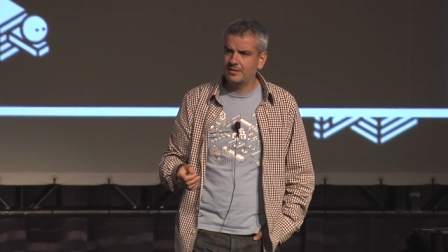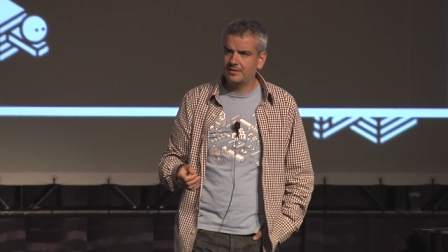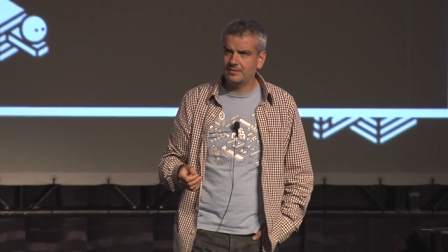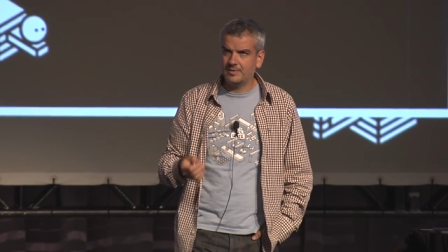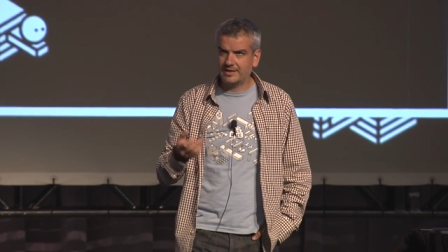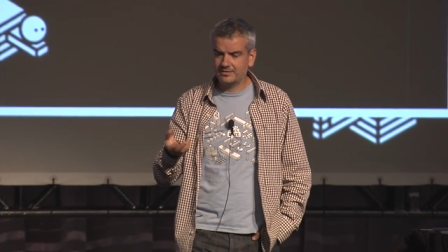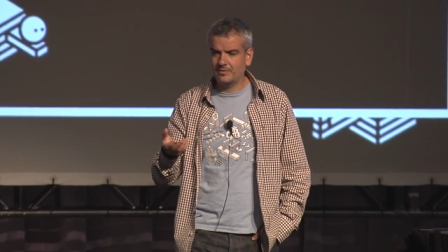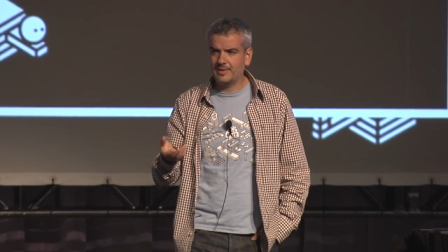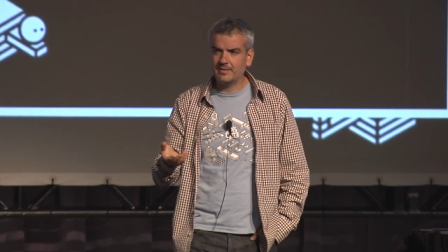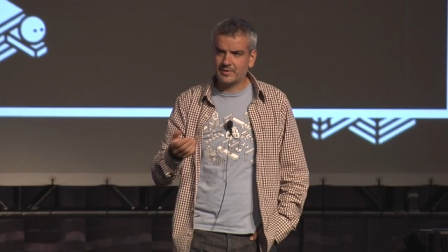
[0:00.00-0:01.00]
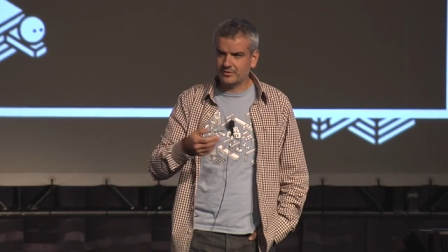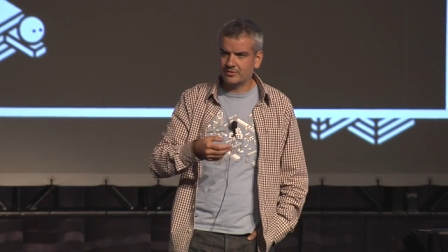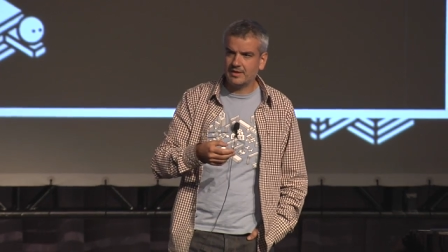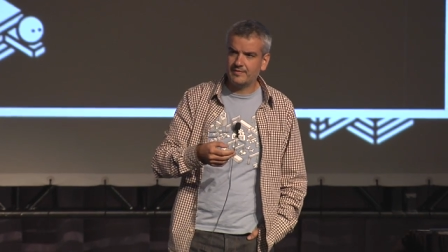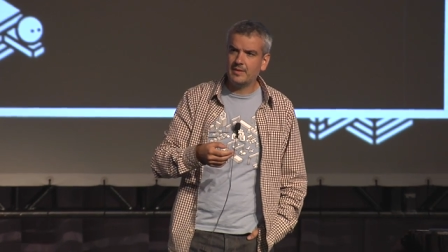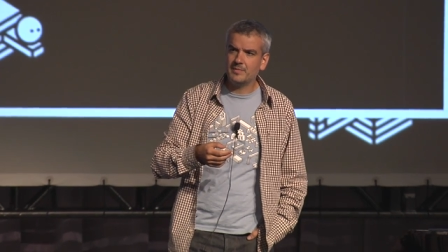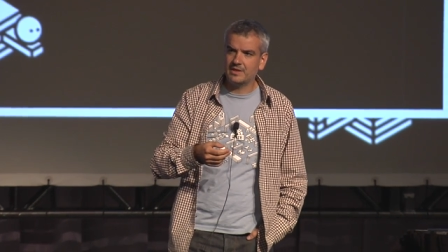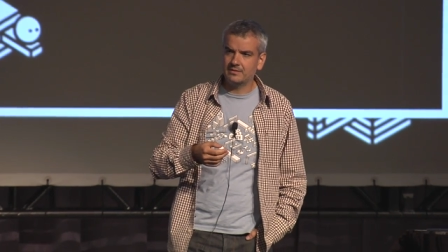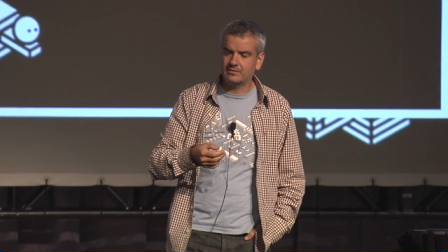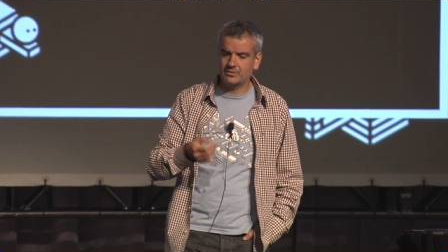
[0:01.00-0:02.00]
The black is not black because you have
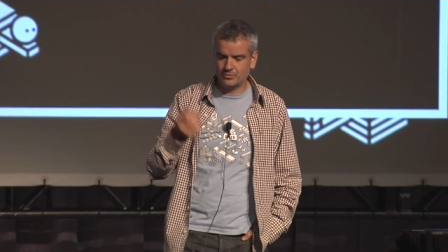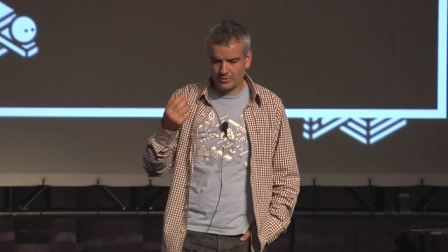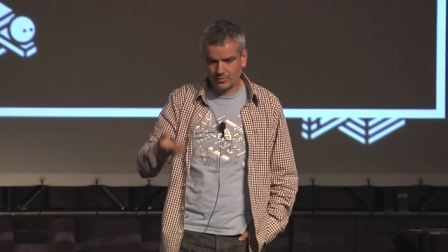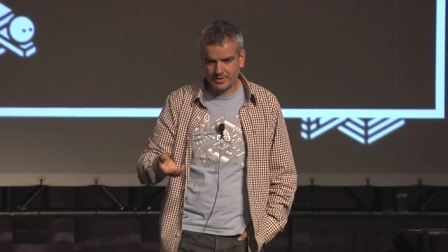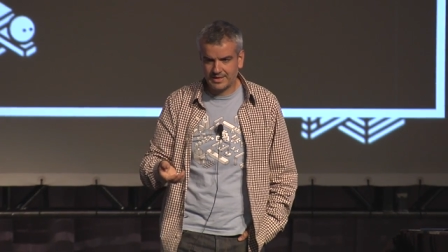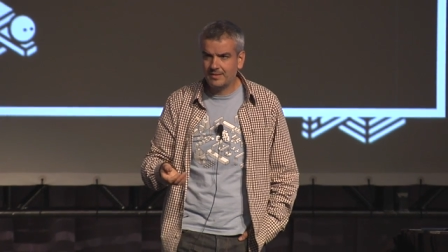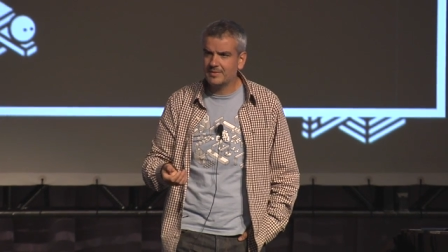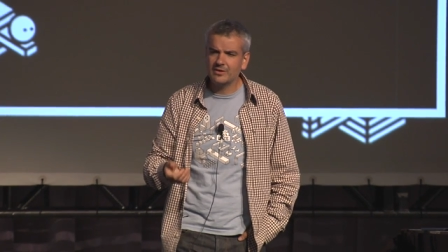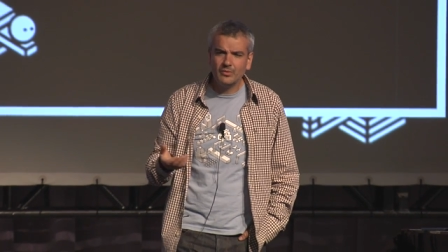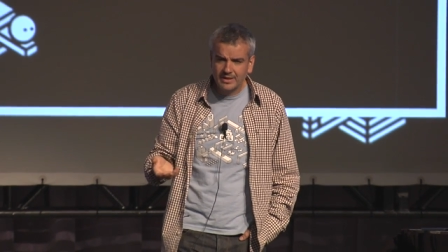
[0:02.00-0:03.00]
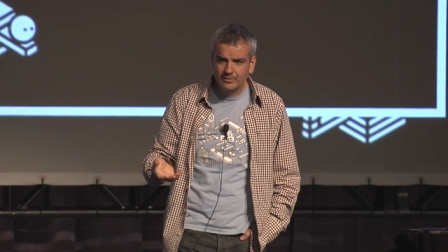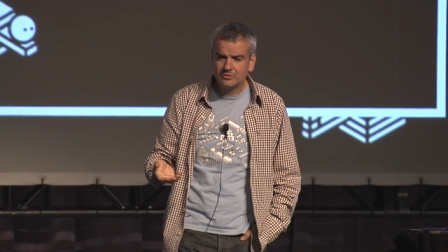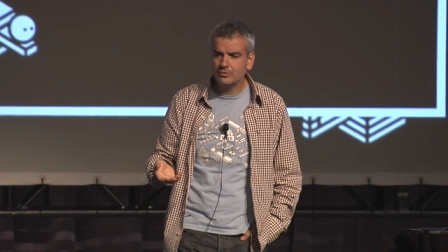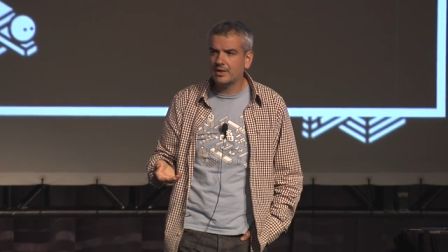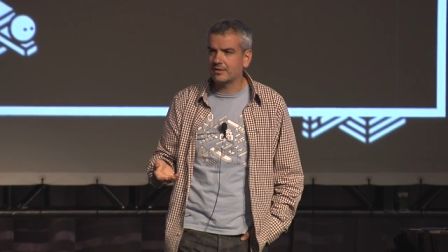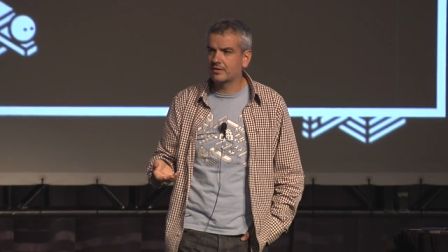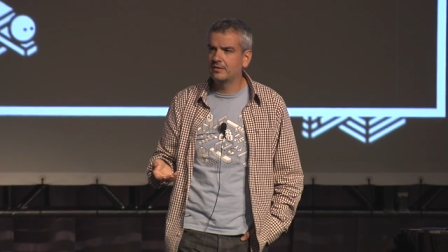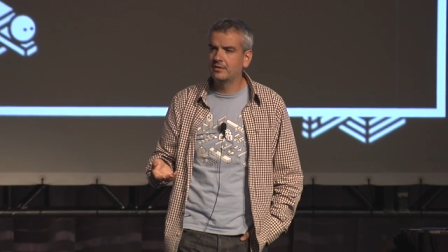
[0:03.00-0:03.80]
ambient, so you lower the ambient. Oh, now it's too dark.